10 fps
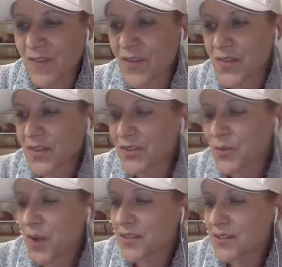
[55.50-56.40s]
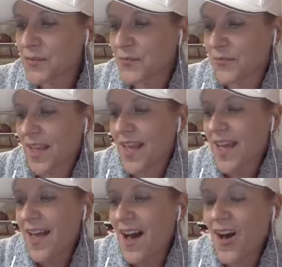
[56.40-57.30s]
I found that super awesome.
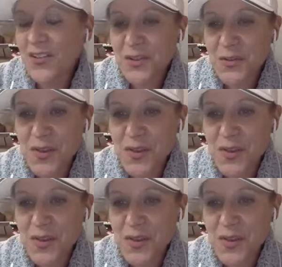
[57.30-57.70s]
Also,